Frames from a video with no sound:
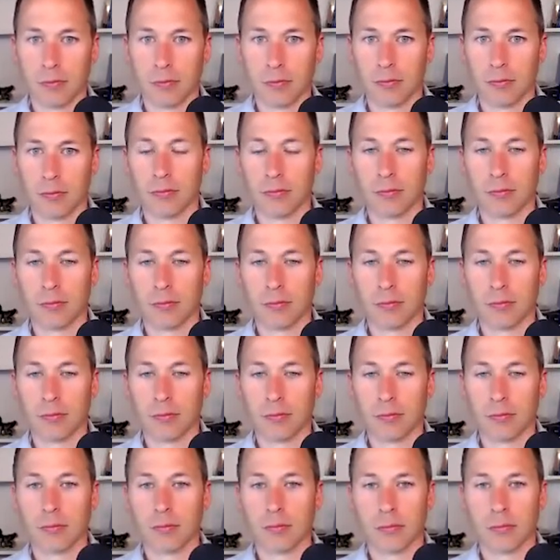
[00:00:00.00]

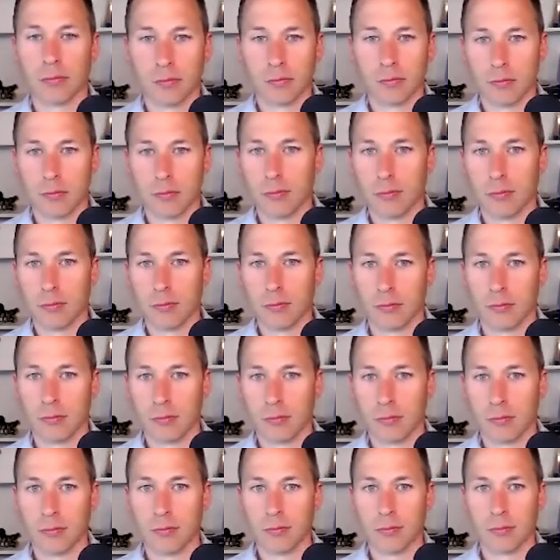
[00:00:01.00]

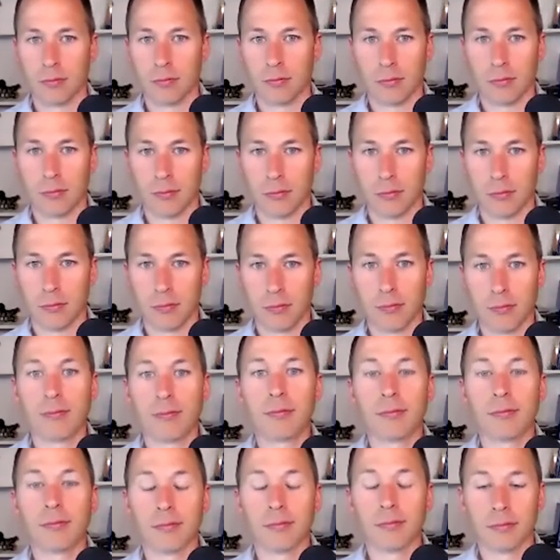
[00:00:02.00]

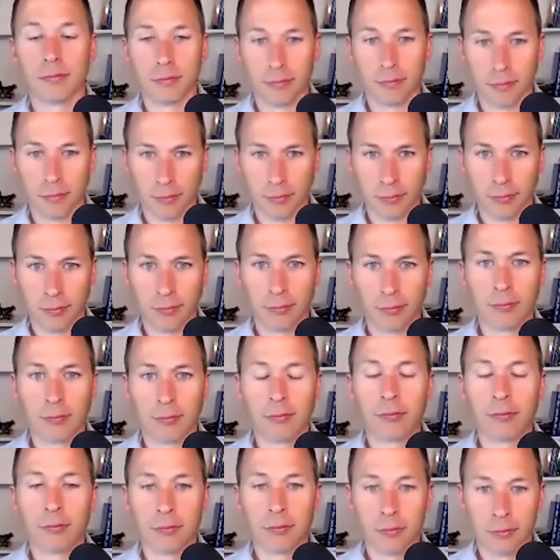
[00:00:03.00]

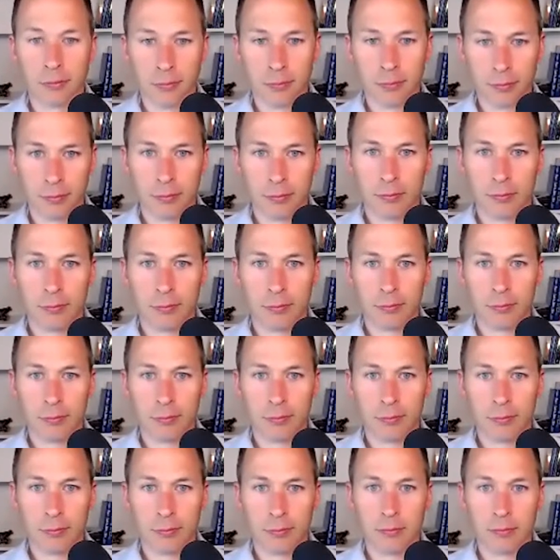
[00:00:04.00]

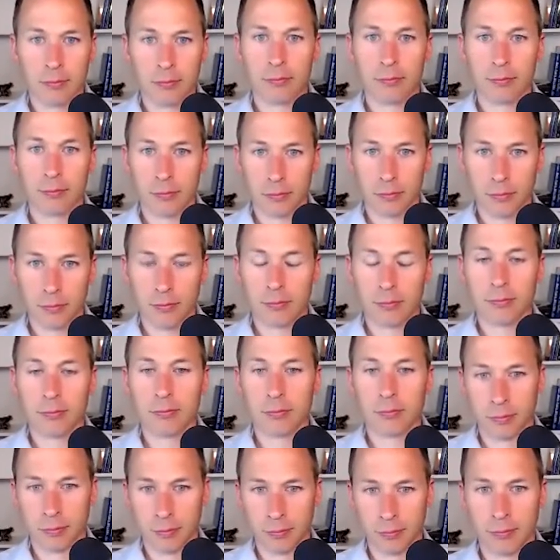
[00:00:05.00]

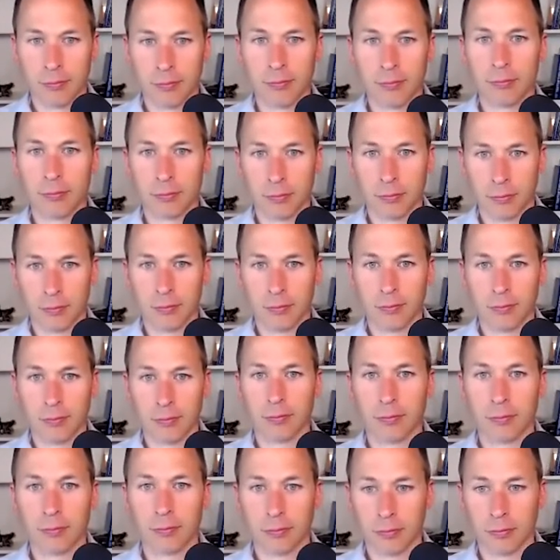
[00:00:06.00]

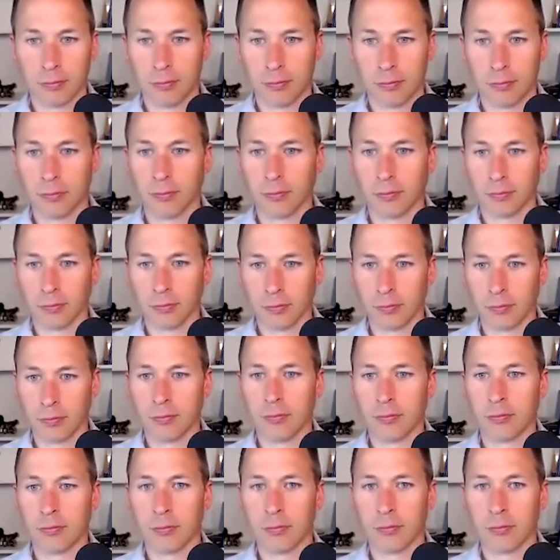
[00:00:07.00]
The person shown says nothing.